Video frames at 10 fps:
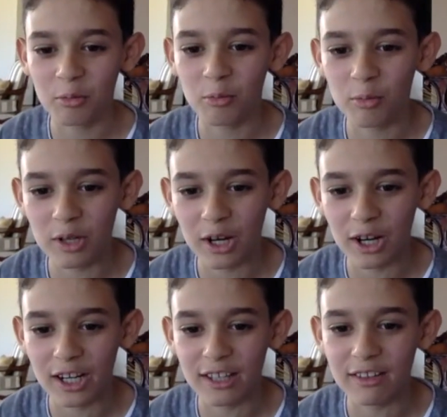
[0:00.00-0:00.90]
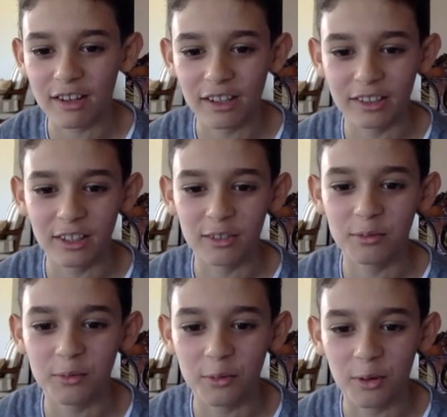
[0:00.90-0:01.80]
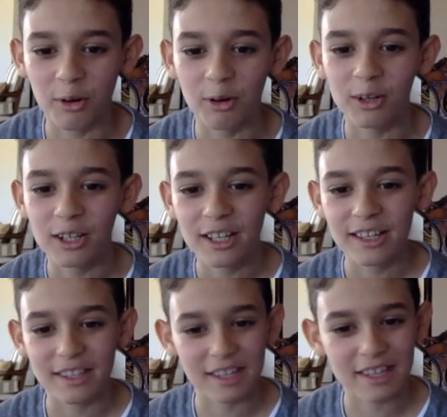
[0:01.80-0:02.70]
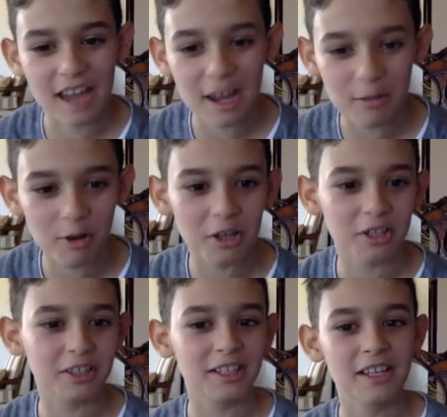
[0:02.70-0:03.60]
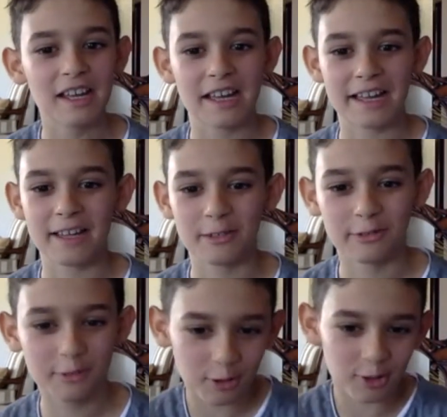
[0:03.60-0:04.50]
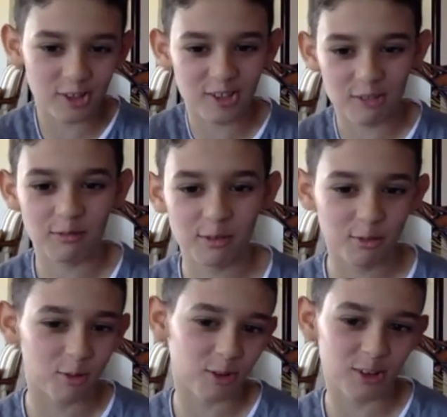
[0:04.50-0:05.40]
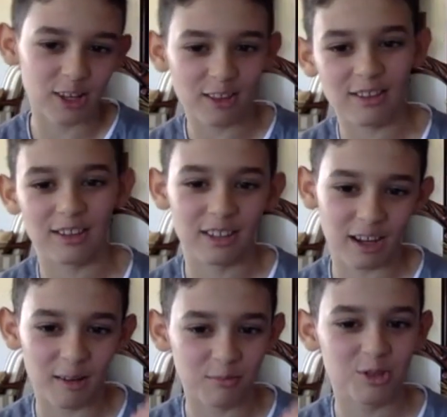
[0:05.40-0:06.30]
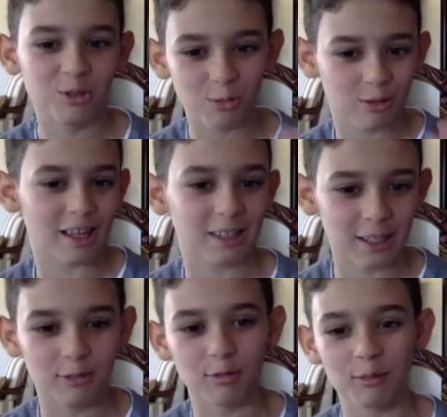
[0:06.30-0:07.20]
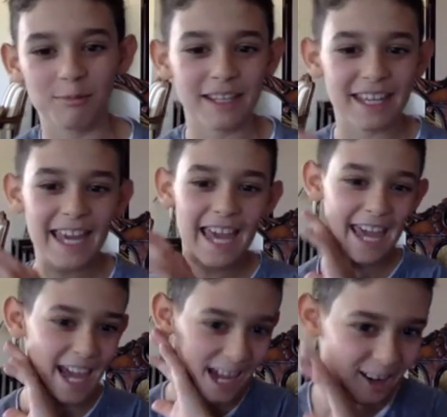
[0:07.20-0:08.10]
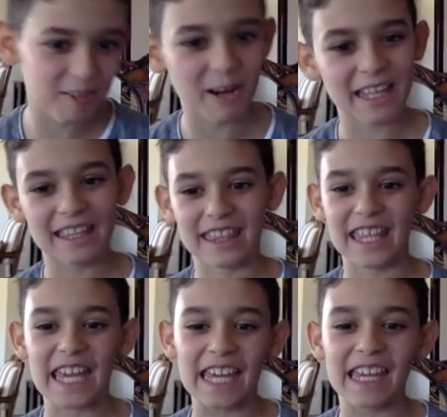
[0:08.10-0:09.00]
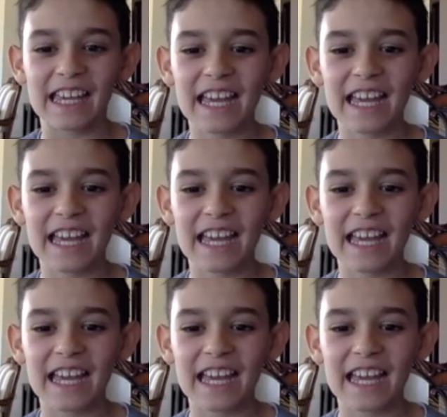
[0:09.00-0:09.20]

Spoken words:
we are excited for the Taiwan. And of course, if you organize it, I'm sure that it will be a great thing.